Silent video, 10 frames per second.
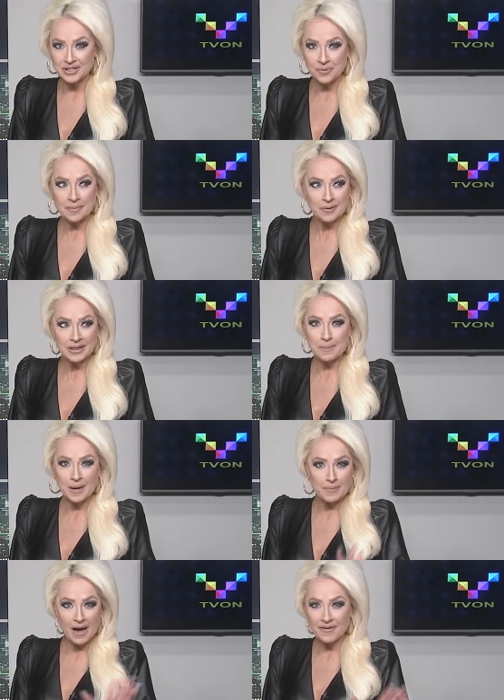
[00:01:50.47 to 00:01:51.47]
You remember the
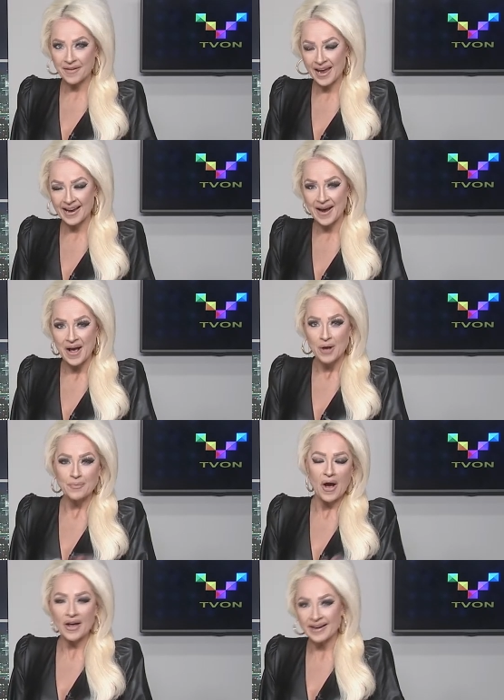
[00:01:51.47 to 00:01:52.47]
big pave,
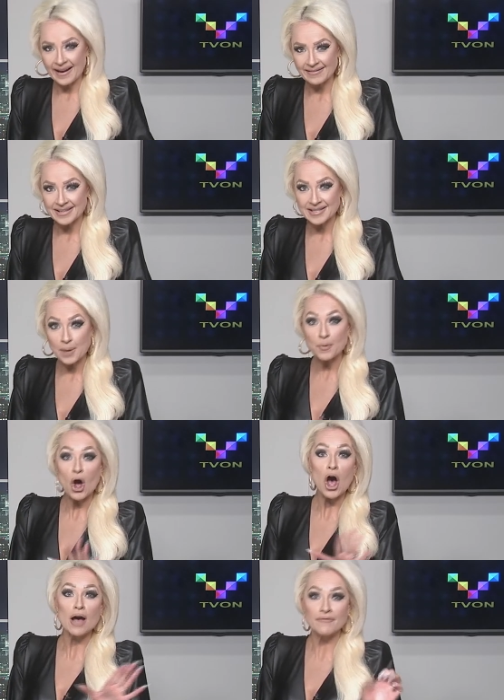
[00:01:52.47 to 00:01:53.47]
paw necklace, the
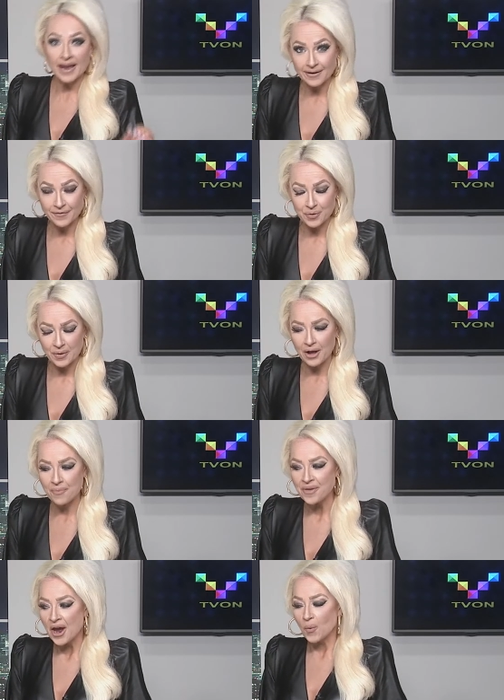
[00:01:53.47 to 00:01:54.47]
pave, if you will.
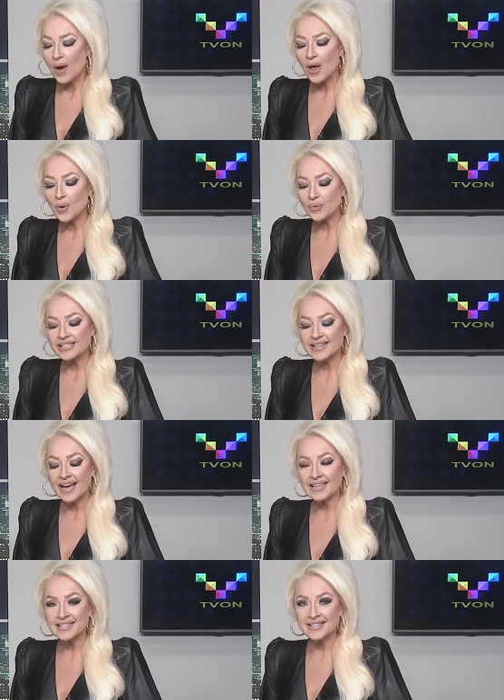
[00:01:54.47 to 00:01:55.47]
Well, we
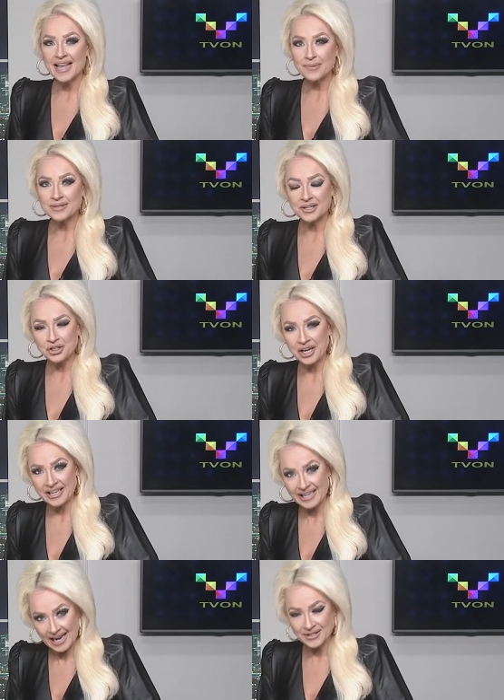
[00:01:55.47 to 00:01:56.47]
decided since that was such a hit
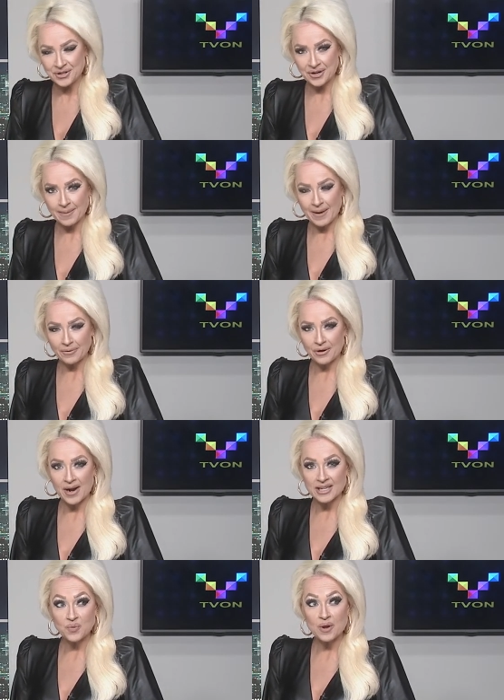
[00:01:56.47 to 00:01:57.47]
yesterday by
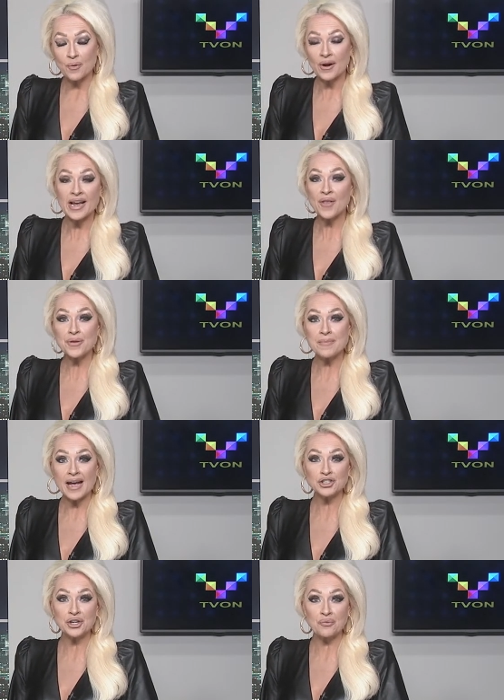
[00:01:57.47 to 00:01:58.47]
request, we'd bring out the
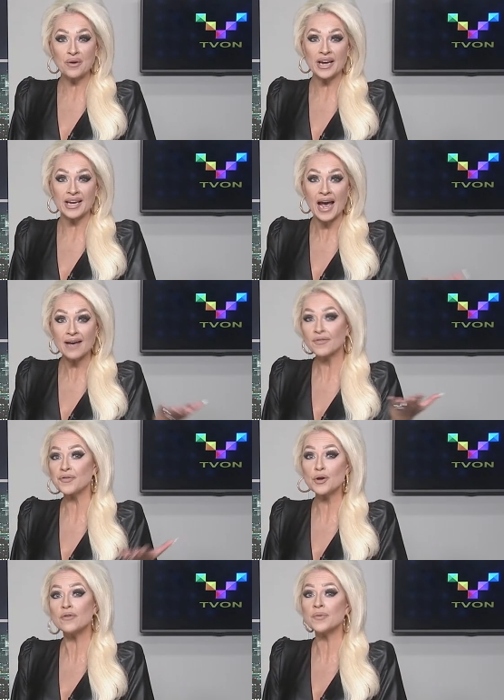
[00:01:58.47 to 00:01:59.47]
matching ring, have a
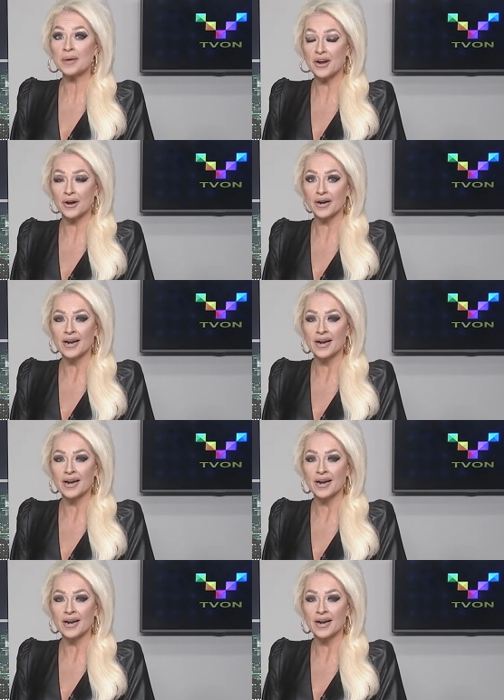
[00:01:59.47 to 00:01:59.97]
few of them here.